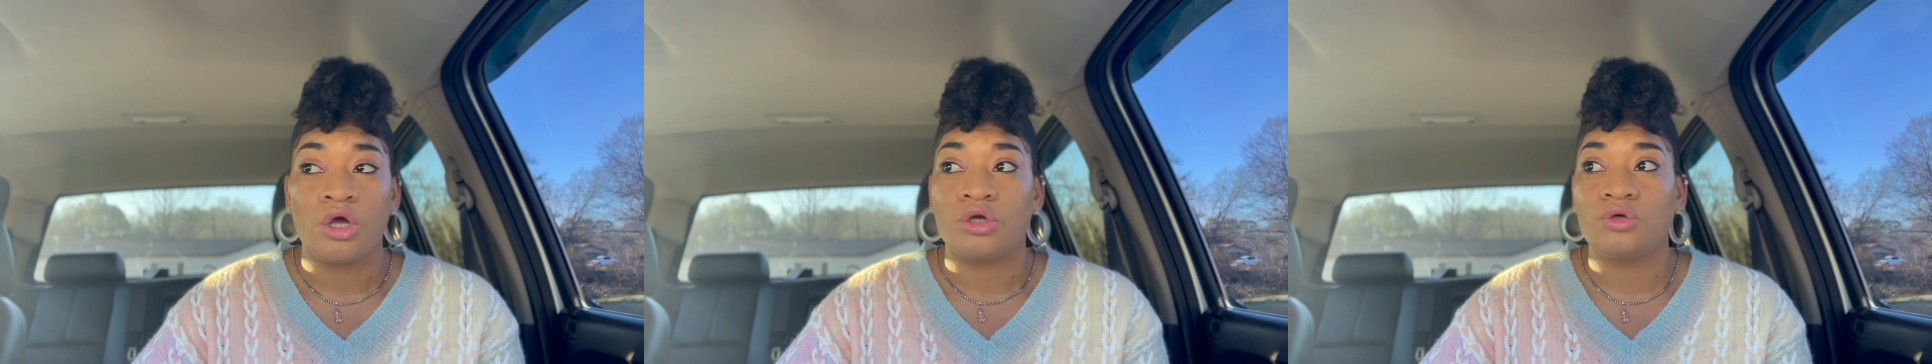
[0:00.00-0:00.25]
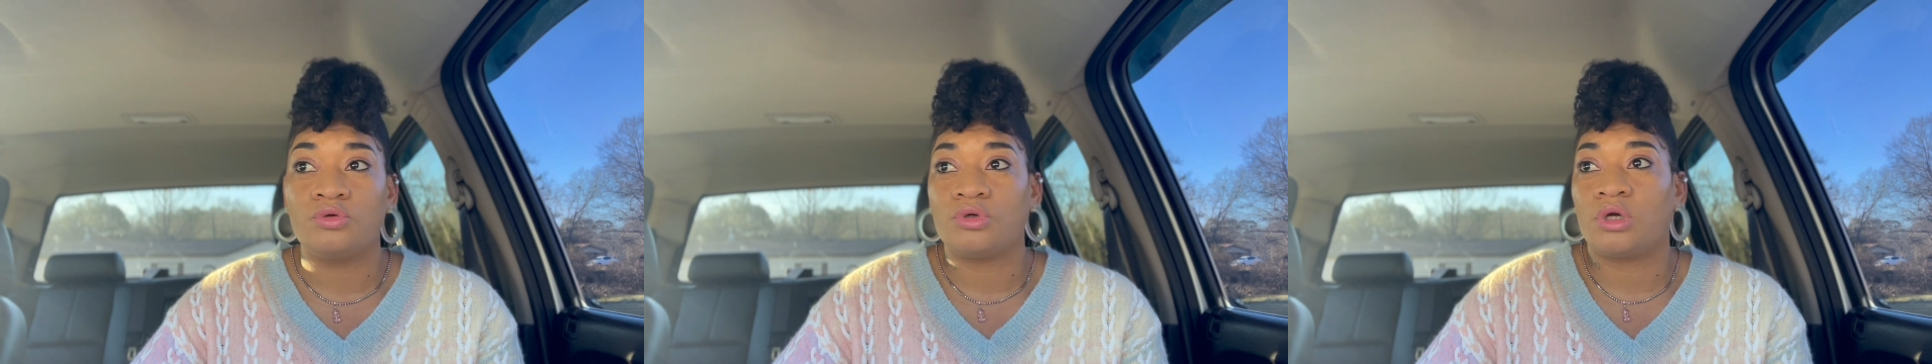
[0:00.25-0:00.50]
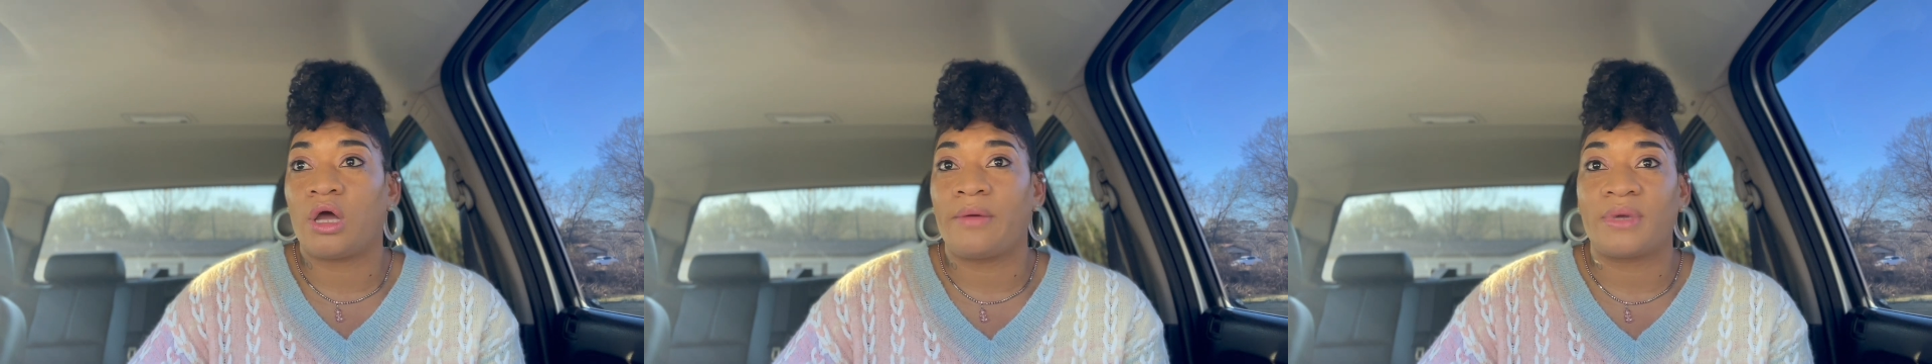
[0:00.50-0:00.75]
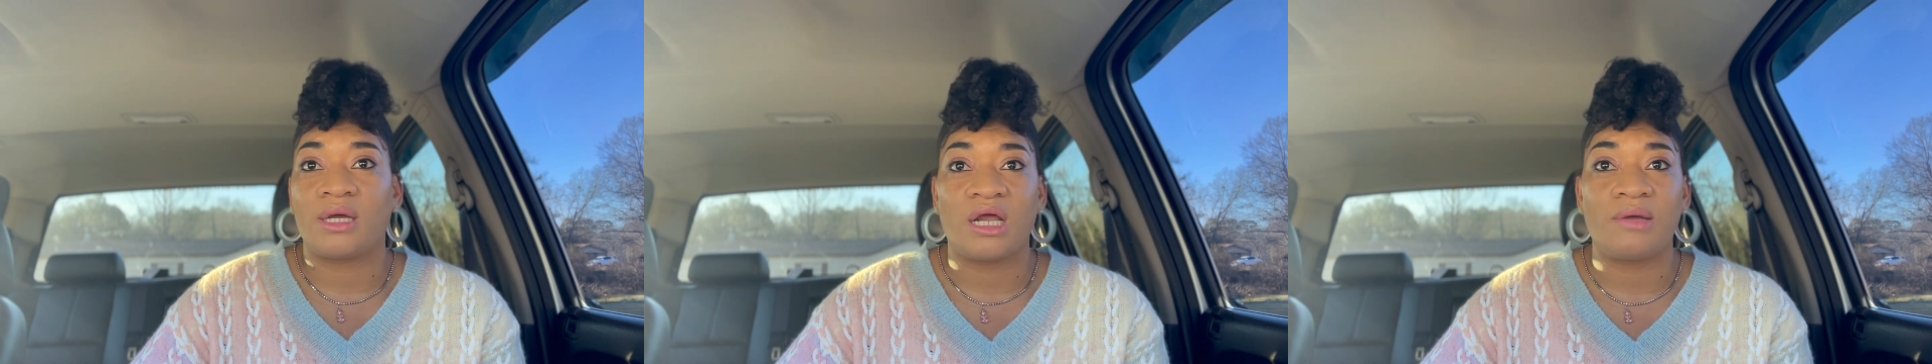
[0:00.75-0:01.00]
You, I
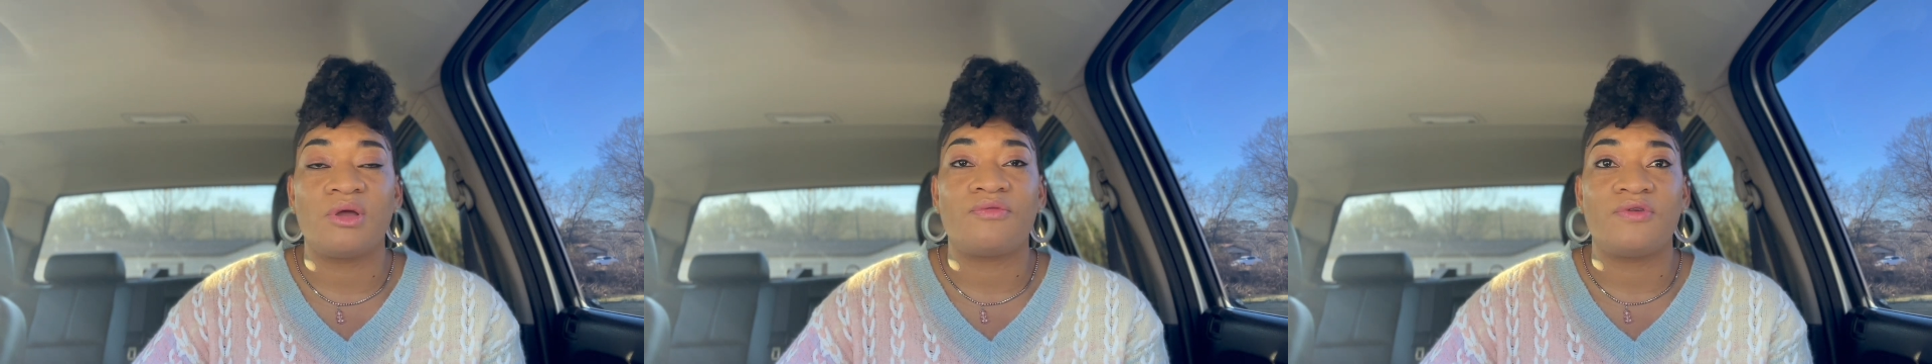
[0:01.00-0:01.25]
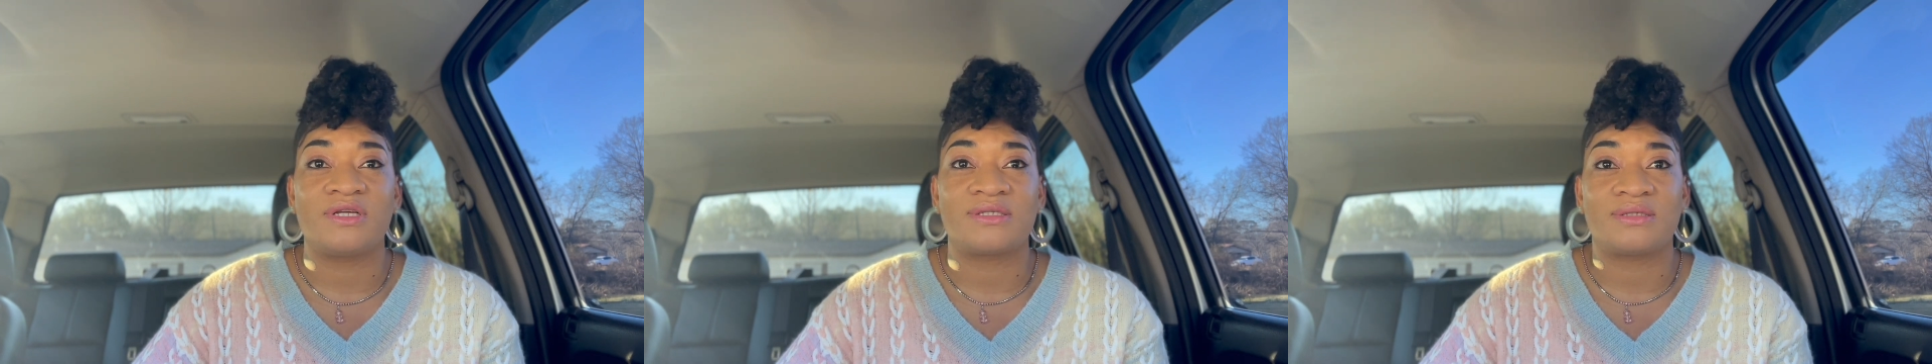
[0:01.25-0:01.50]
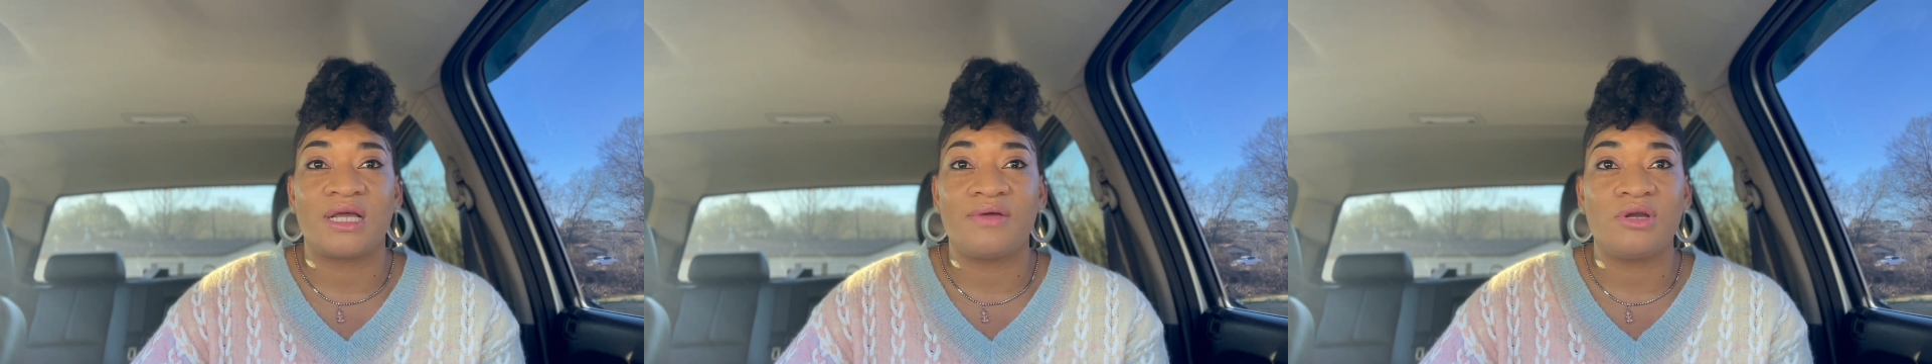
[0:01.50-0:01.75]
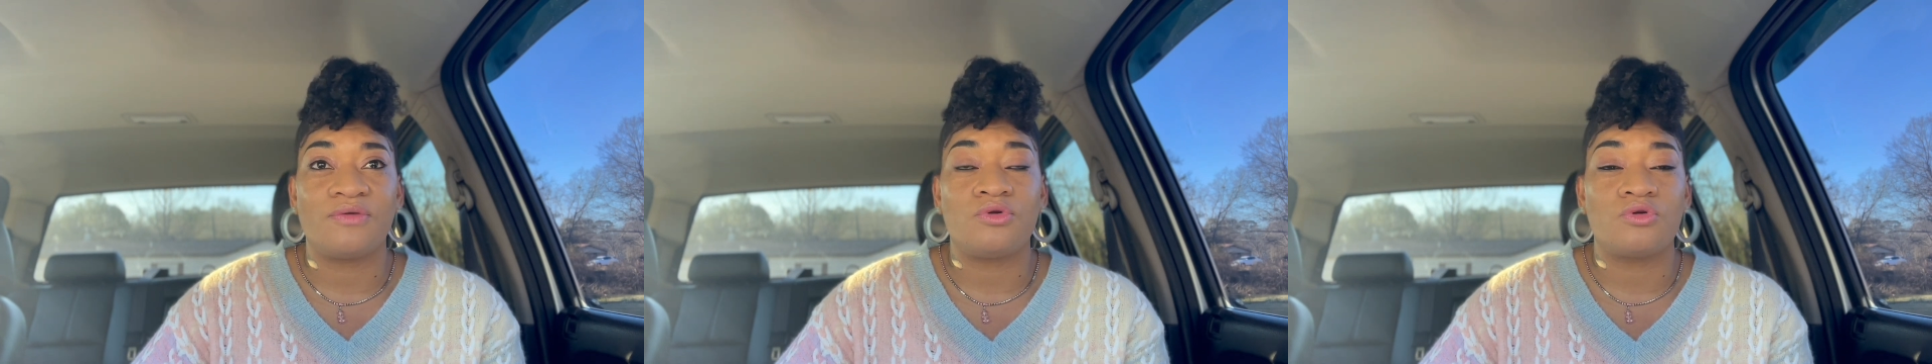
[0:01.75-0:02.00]
mean, even if it's
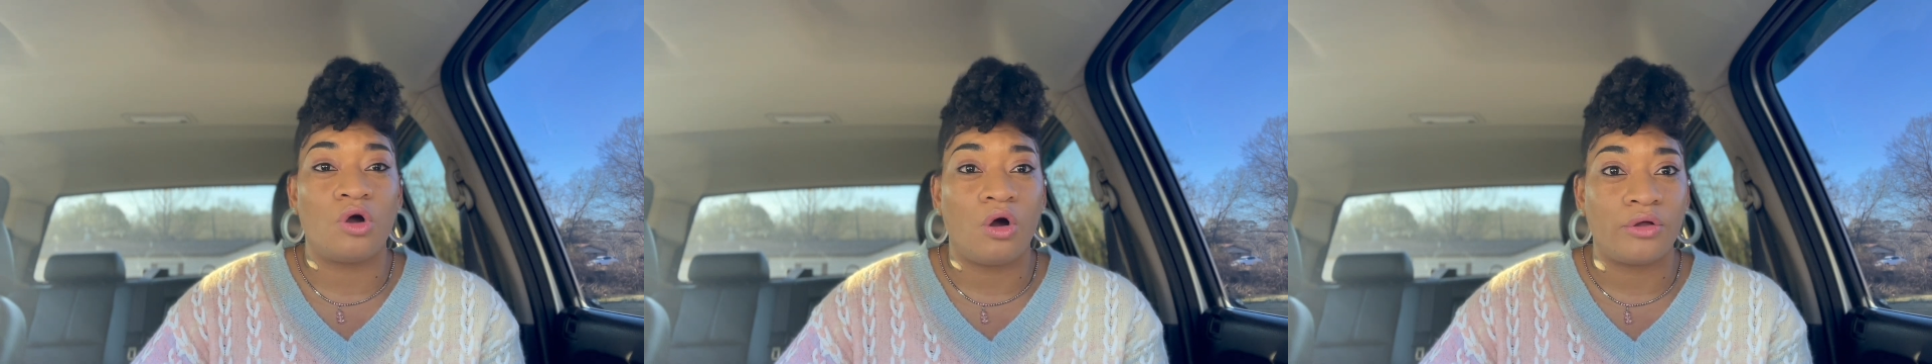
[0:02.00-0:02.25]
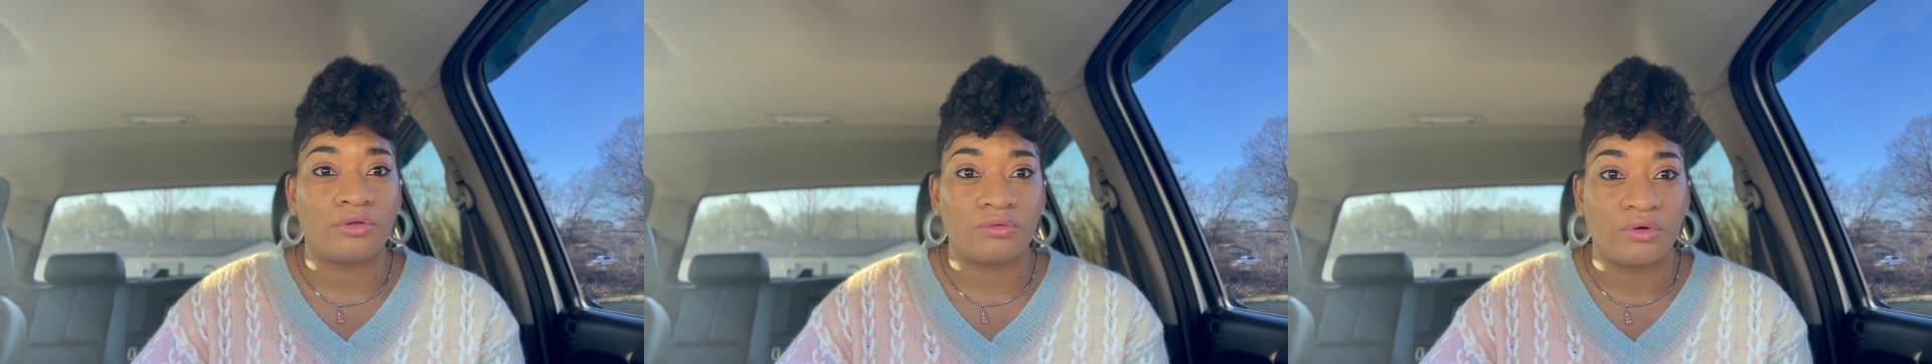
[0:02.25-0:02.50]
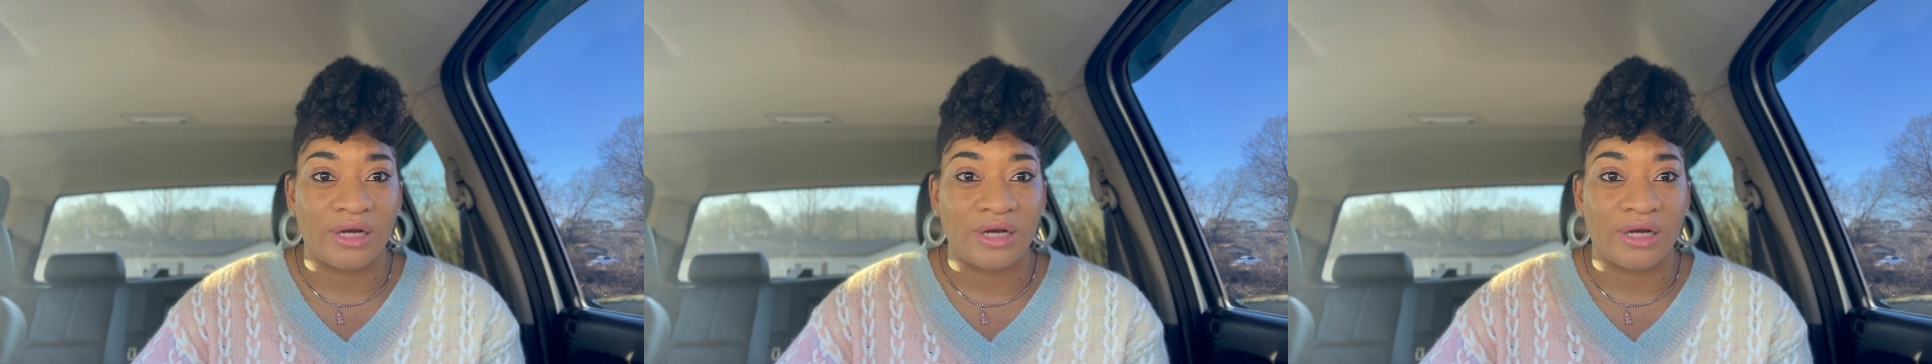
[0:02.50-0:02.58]
even if you're going through